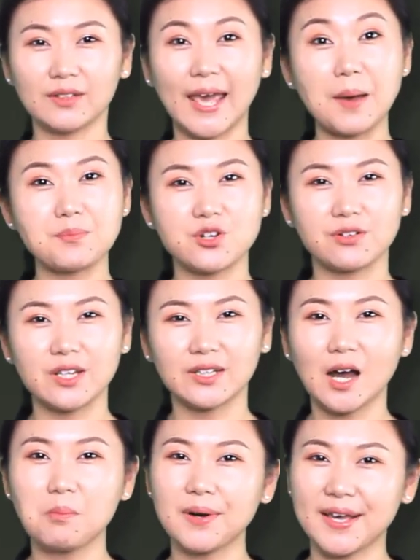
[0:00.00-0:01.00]
capturing
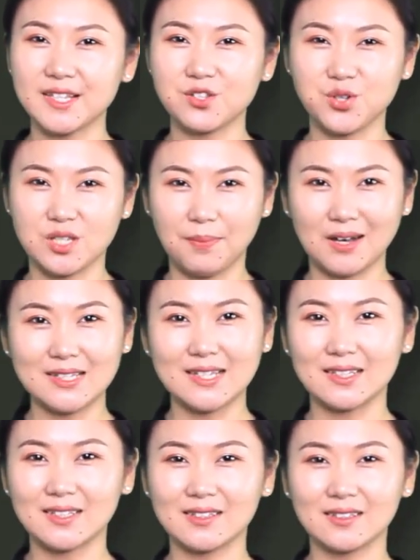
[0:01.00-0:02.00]
complex
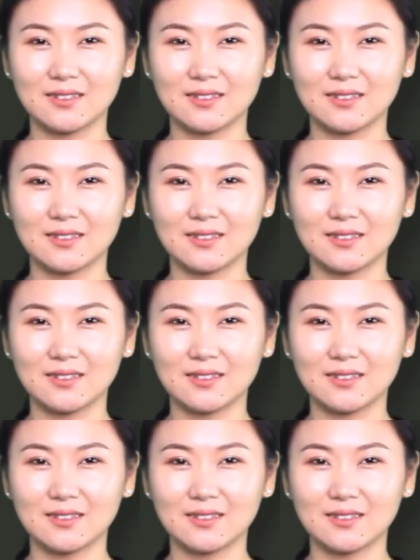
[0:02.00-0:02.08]
responses.